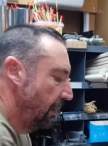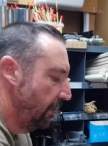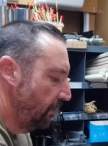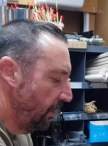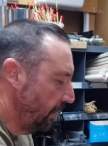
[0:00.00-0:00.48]

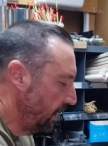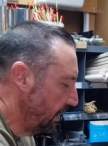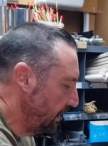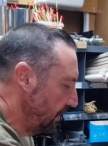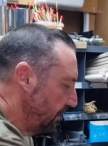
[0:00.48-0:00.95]
And then what we're
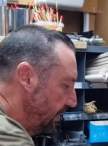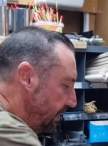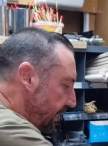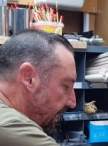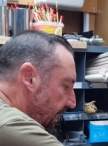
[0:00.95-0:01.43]
going to do is
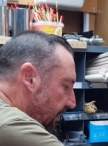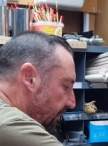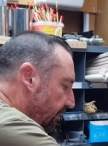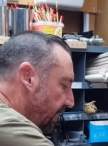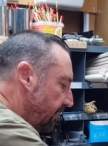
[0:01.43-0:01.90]
take our
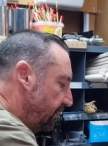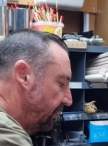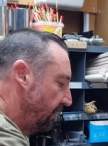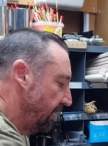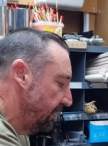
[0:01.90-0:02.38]
thread of
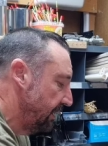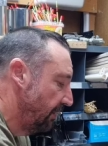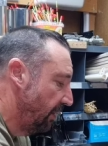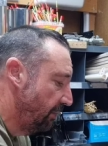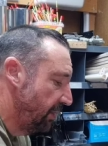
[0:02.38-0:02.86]
choice.
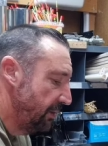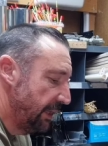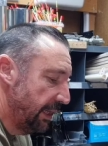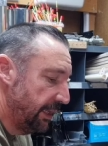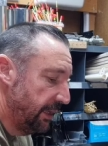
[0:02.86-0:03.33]
Now I'm
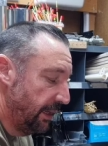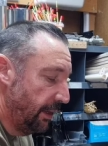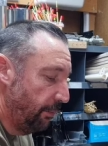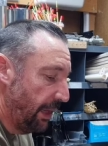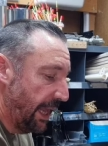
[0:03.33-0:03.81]
using a
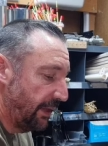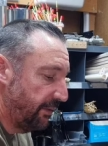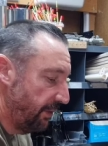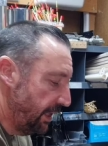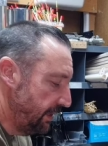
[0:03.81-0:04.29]
black
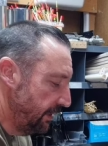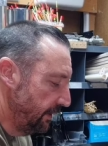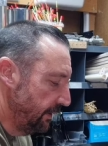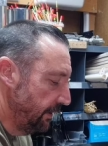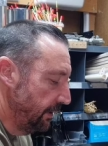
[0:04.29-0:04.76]
thread
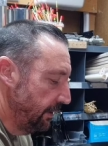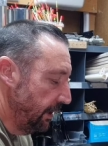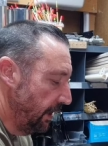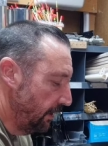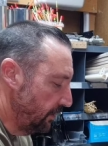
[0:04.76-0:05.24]

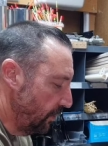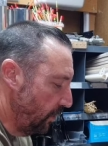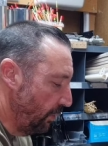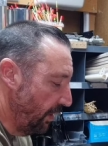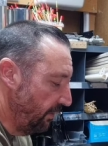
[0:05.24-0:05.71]
because uh,
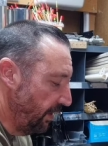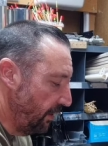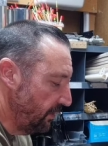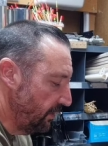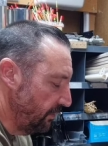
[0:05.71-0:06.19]
all my
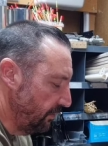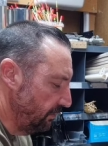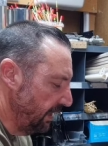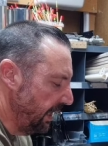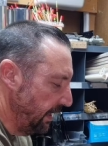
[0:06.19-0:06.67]
floats,
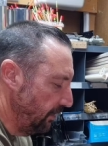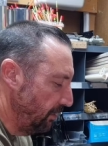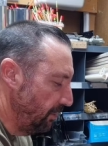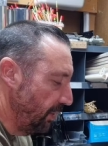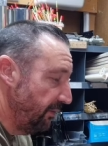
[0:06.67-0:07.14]
nearly
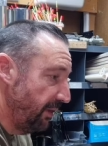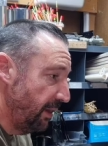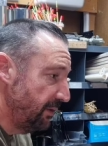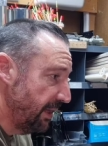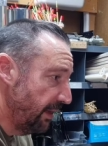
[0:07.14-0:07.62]
all of my
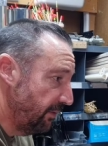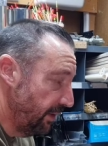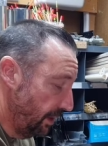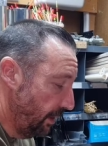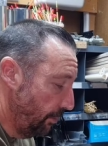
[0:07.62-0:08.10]
floats, have
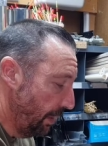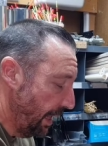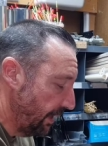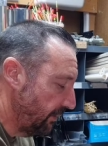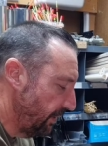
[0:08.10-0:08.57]

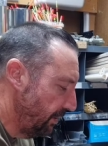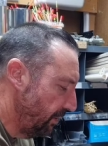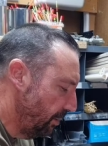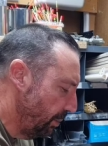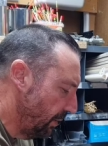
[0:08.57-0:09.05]
black thread
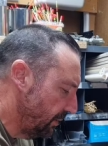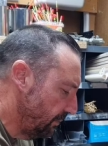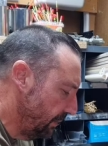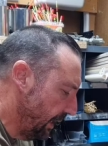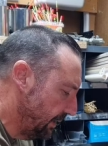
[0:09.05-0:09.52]
on the
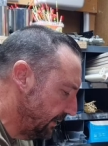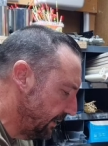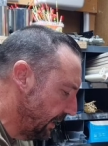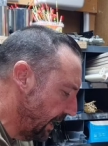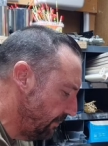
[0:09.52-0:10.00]
bottom, hence
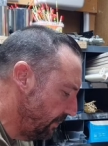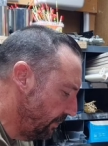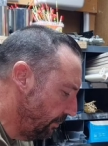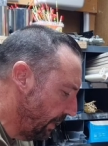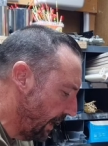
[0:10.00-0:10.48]
the name,
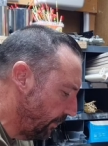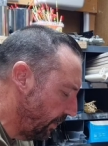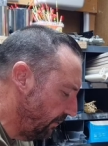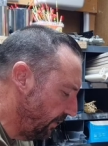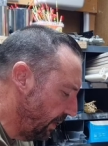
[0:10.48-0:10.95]
Black
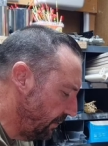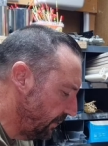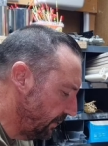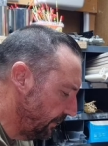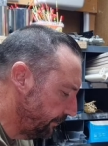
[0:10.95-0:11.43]
Bottom
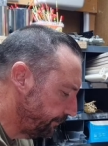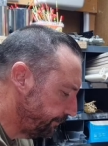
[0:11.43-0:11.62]
Floats.